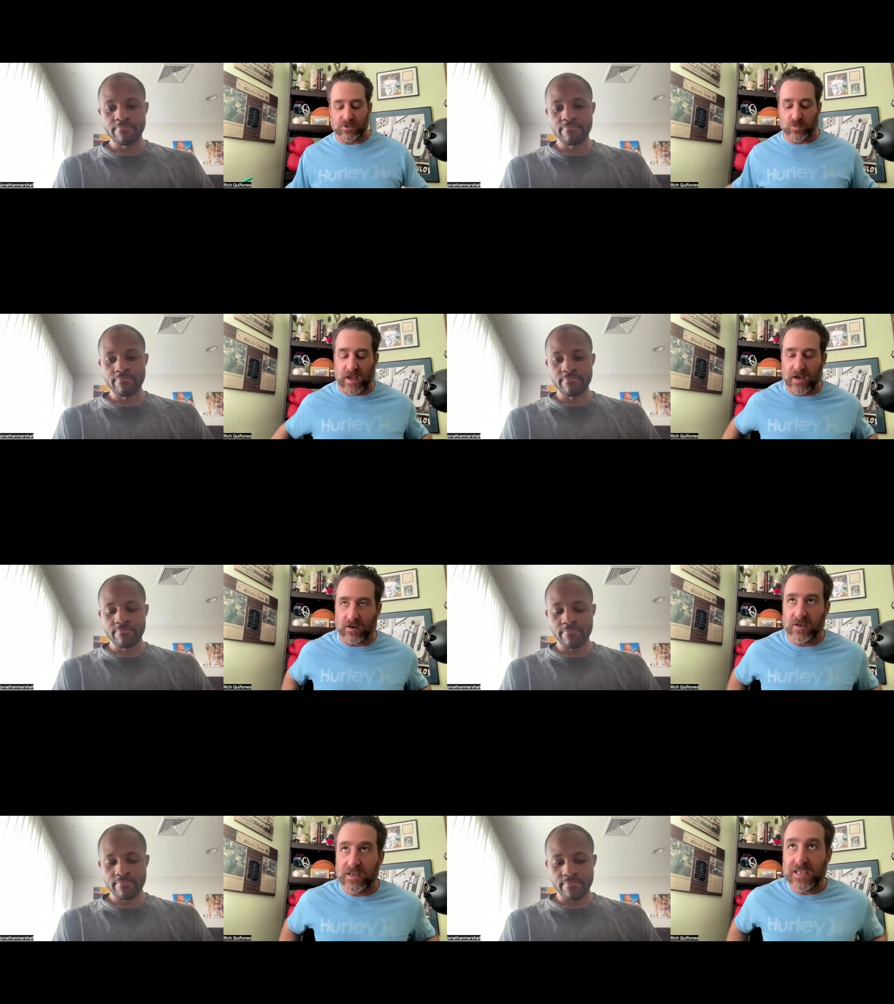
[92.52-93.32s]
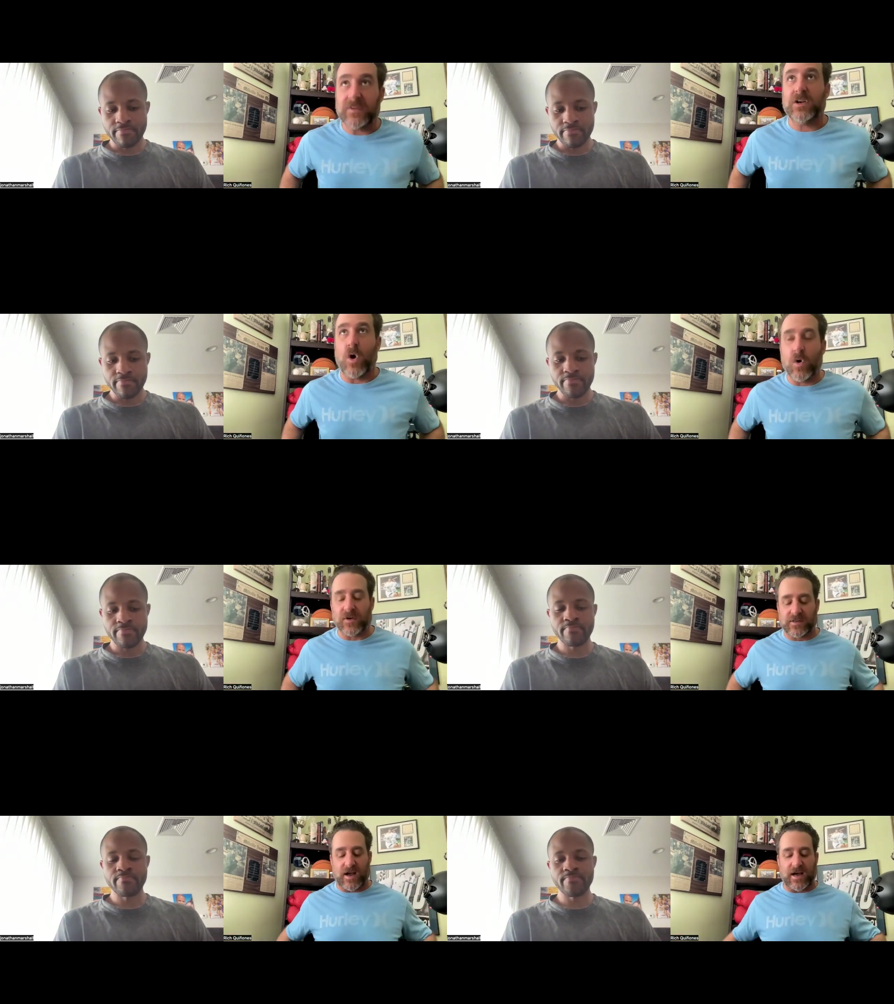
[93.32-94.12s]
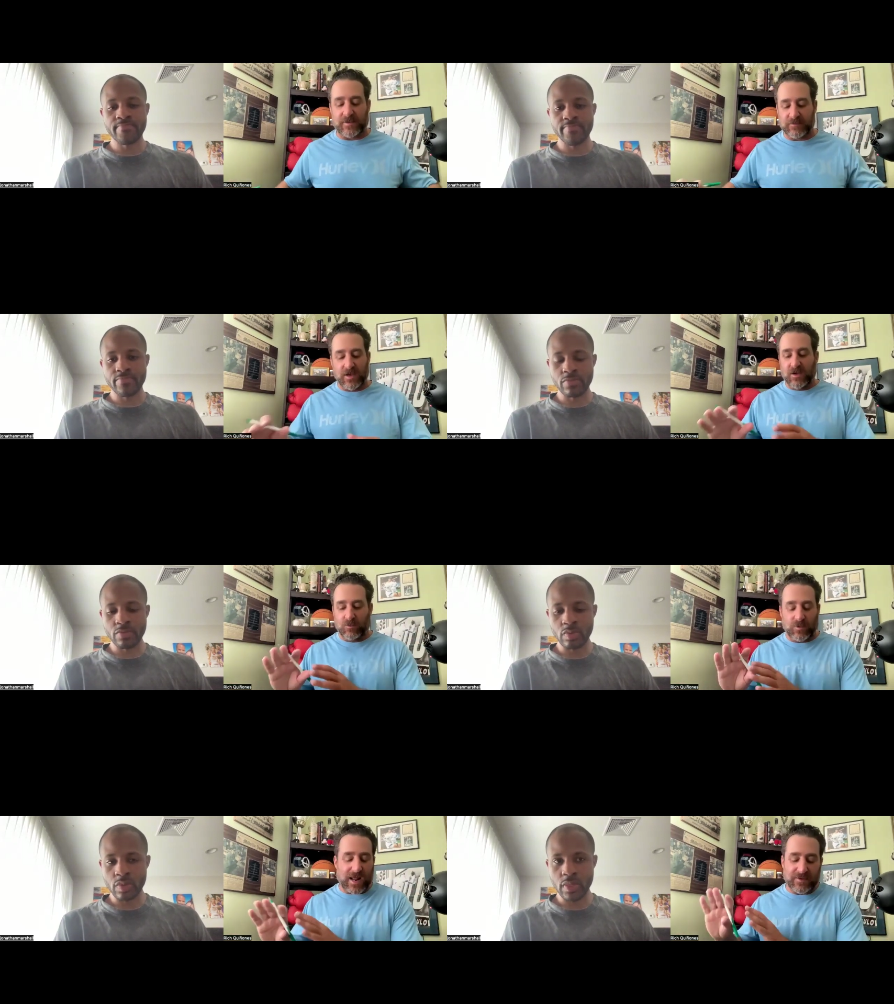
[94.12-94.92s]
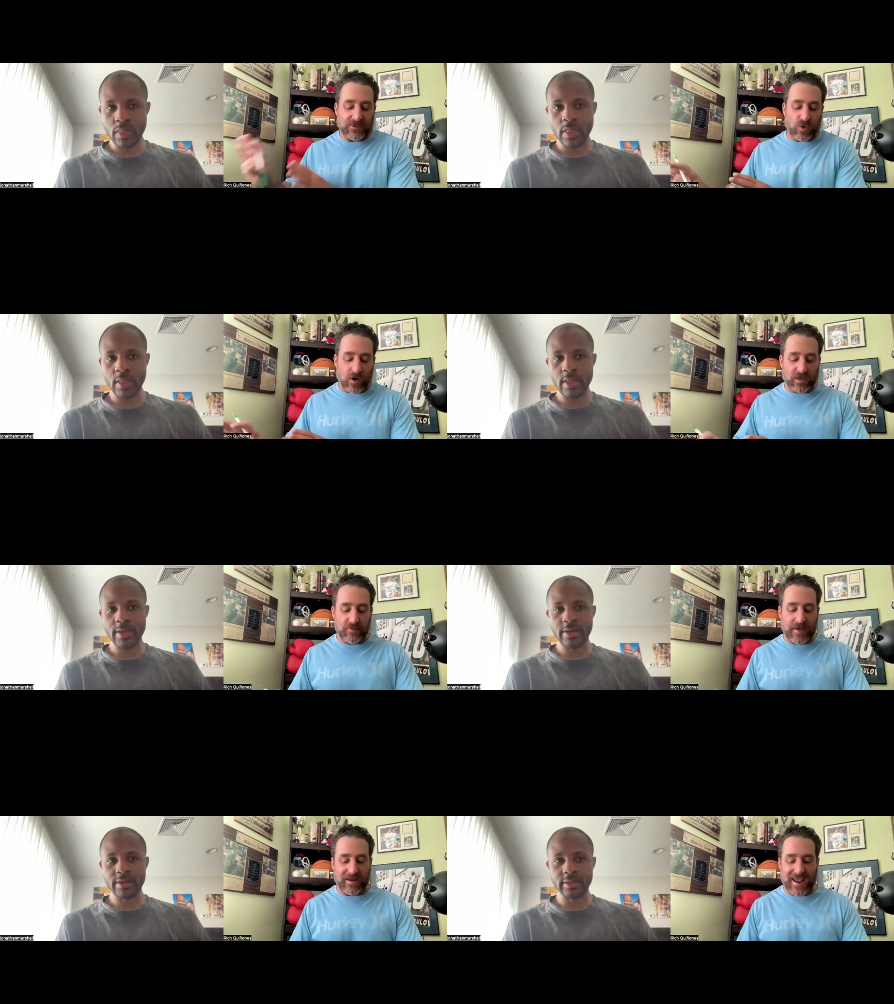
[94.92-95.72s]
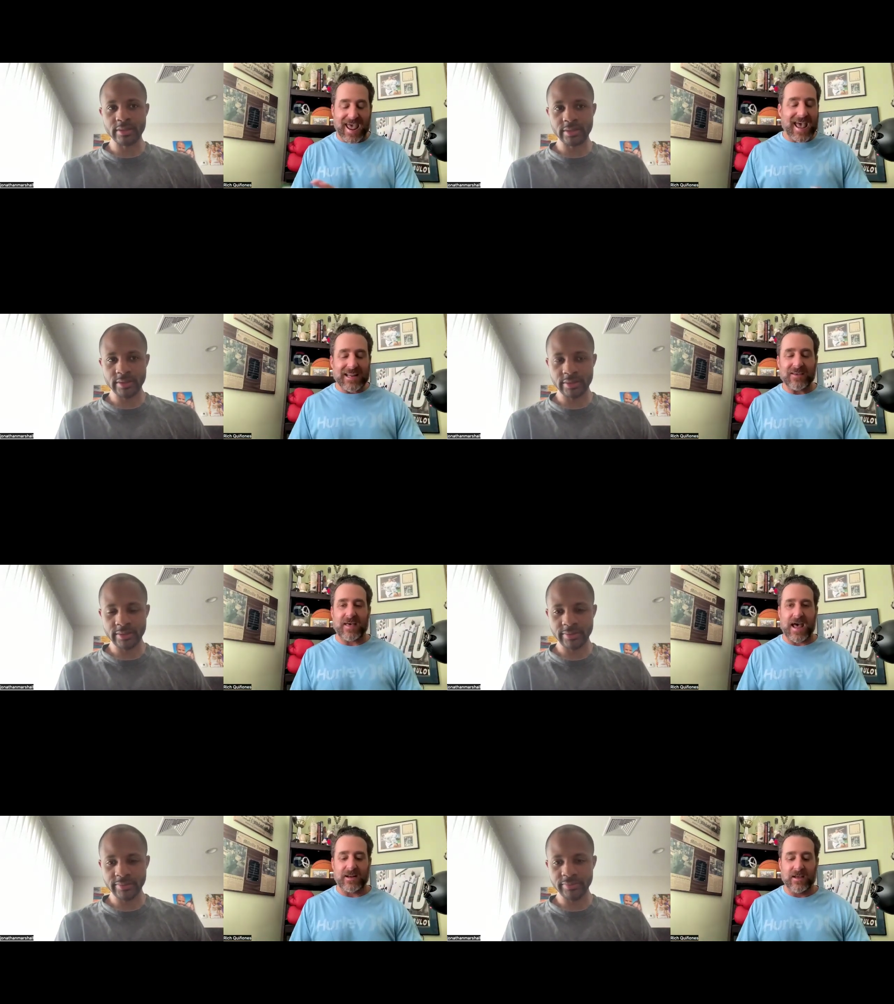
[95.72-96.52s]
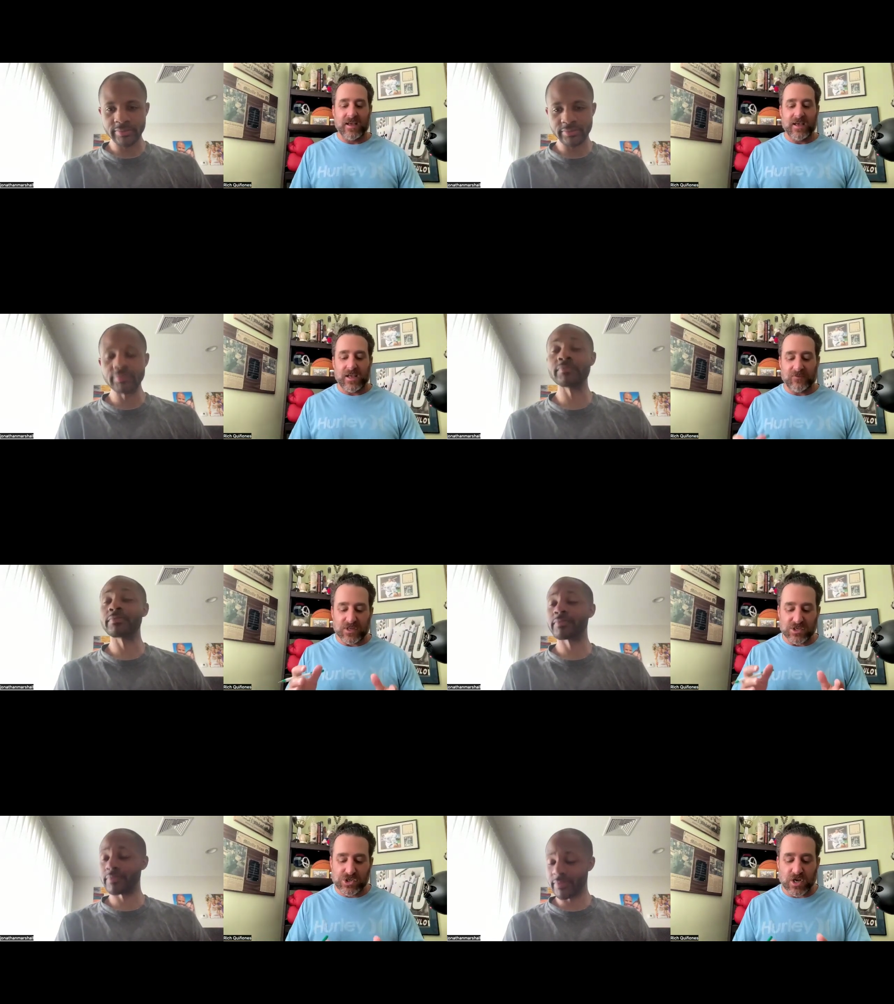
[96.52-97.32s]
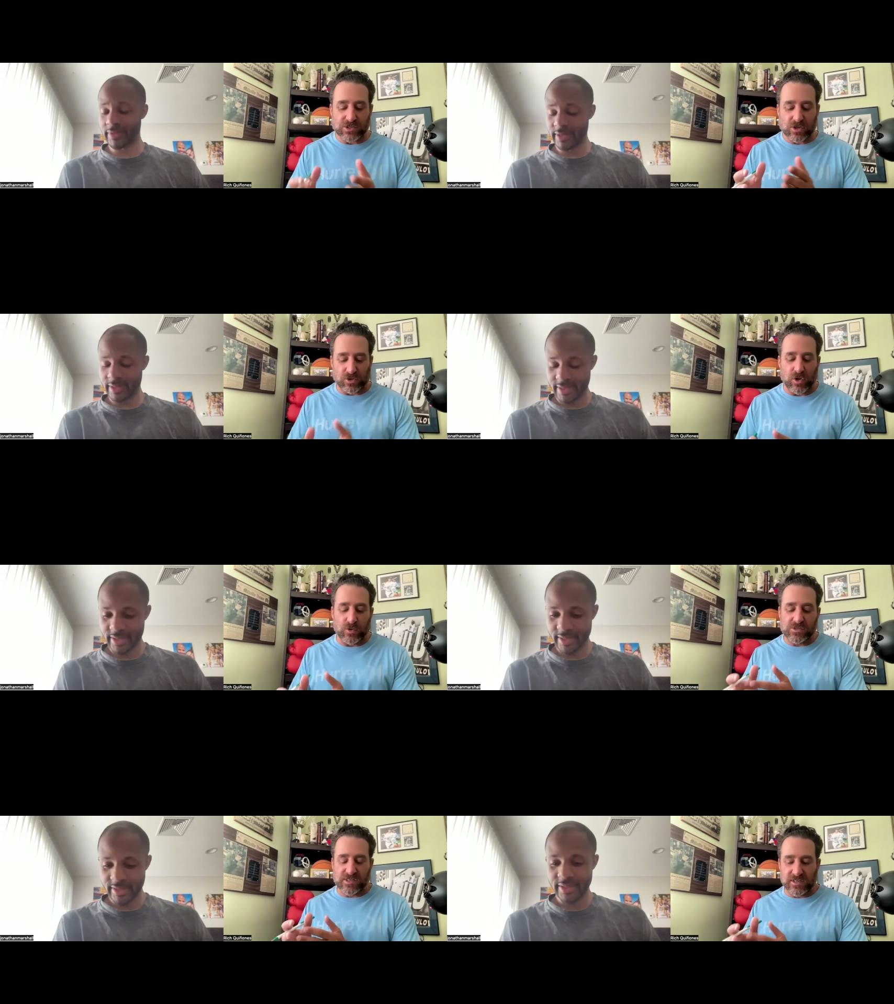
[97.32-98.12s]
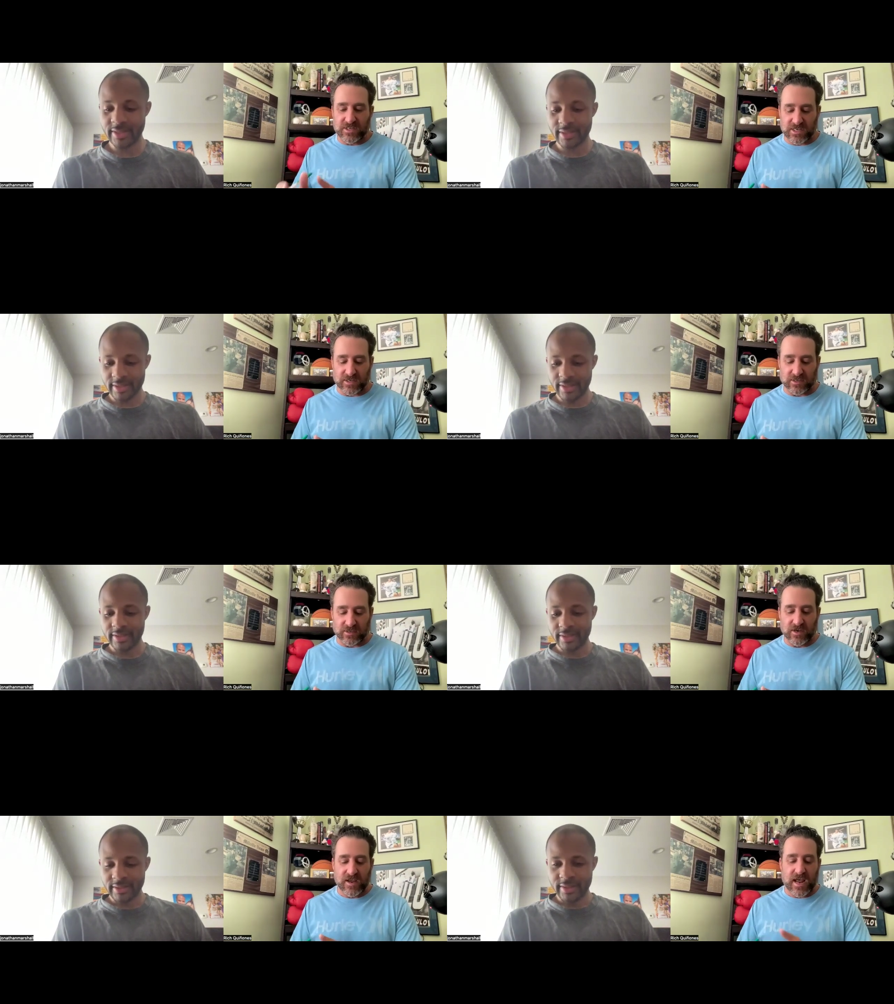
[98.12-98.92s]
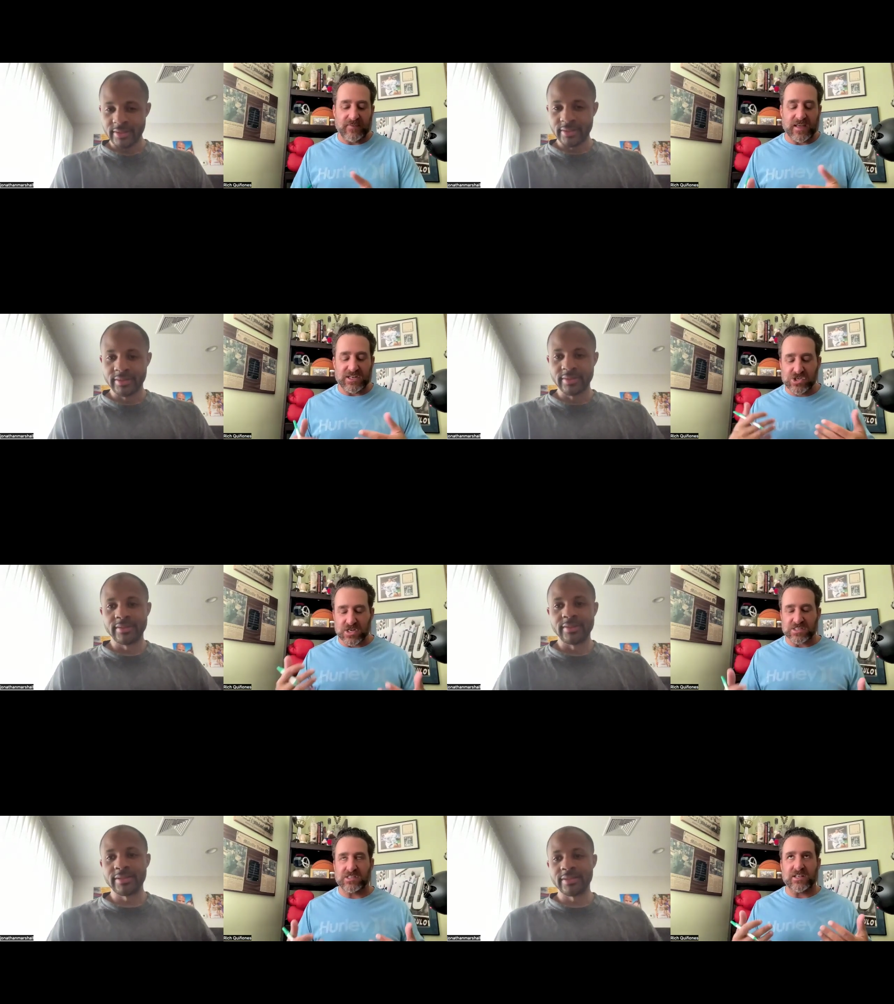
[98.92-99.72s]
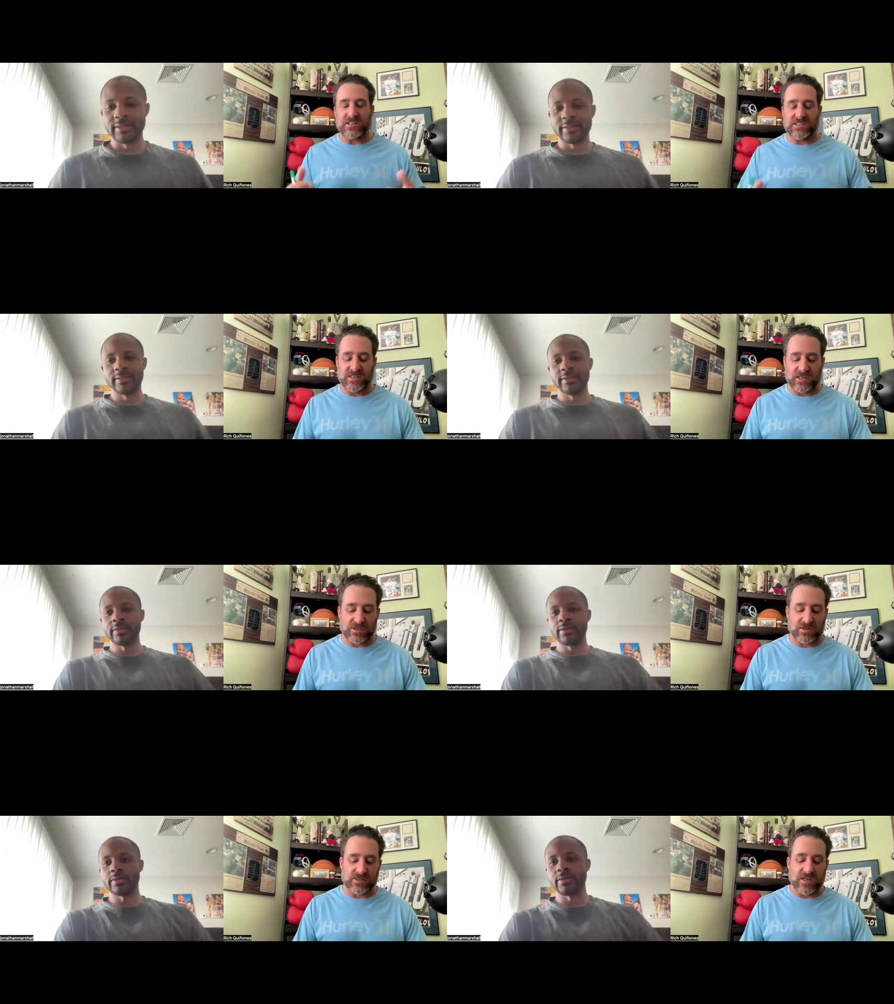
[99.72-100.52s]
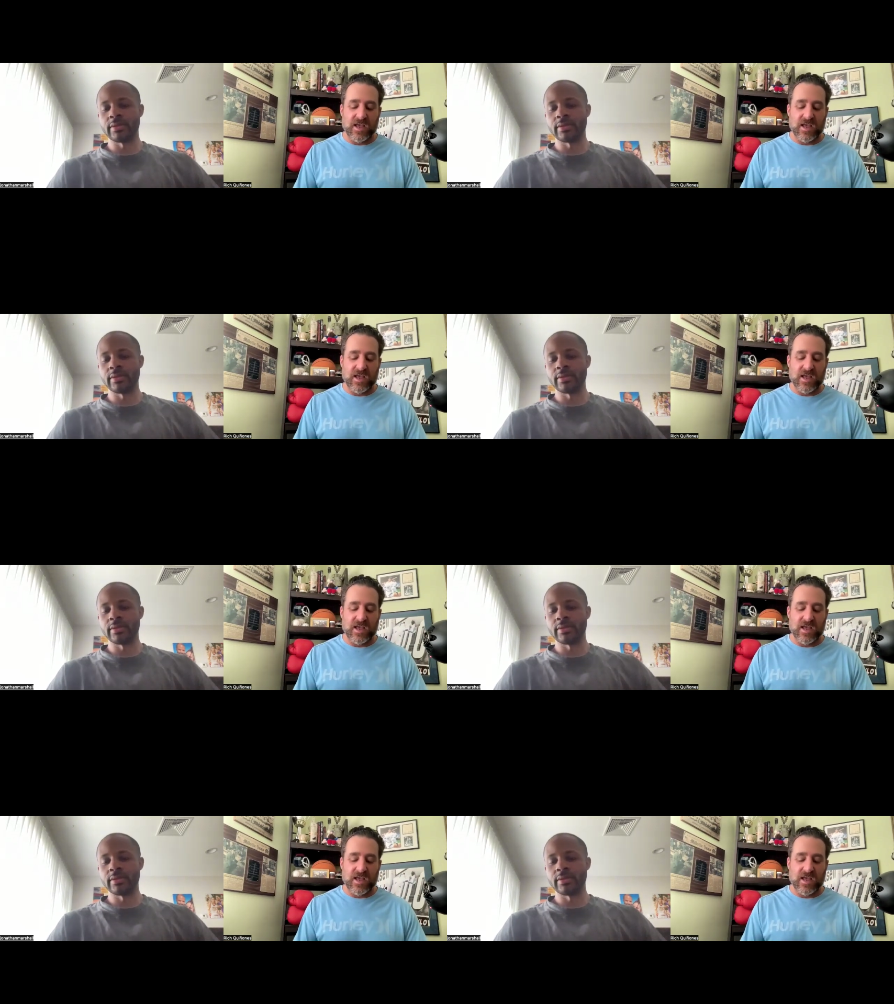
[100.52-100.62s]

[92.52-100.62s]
Speaker 1: as well, even in overtime, we're not even talking about any of that. If you just close the deal and they just let the Sixers